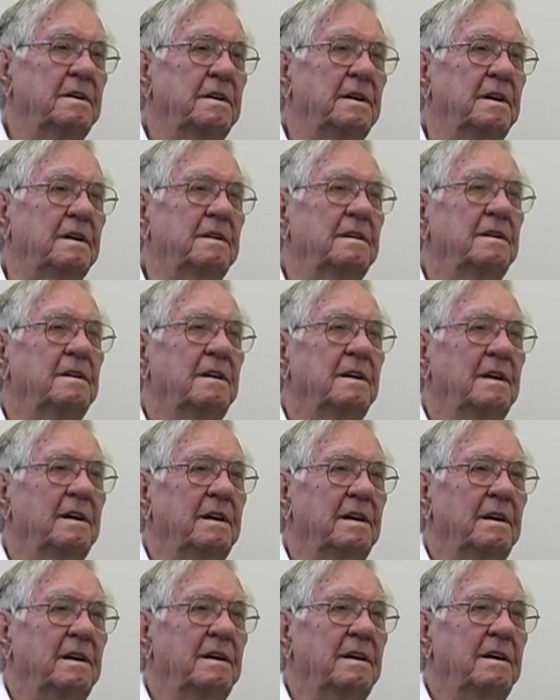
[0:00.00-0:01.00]
Yeah.
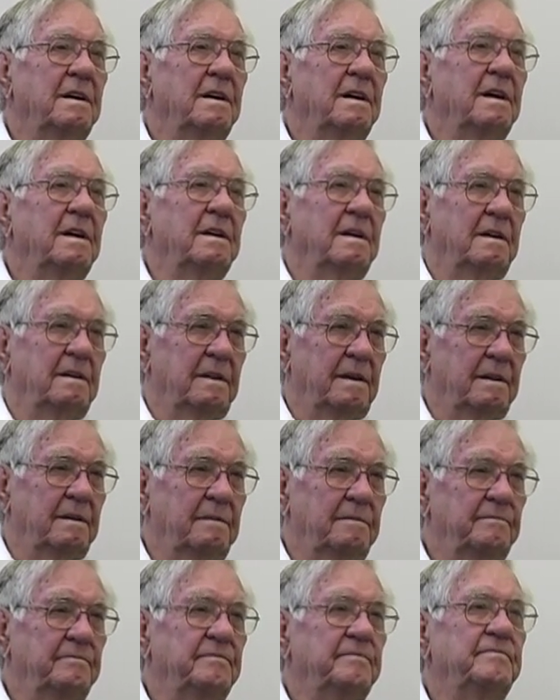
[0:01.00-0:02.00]
Yeah.
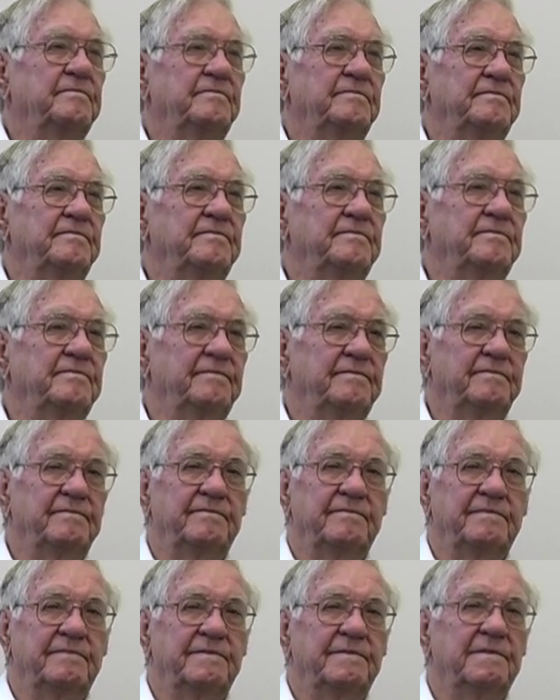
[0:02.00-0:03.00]
Well, then you
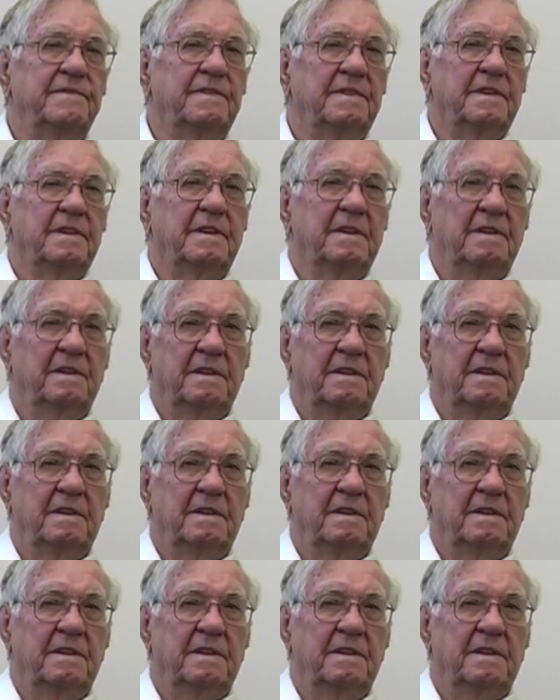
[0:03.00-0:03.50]
witnessed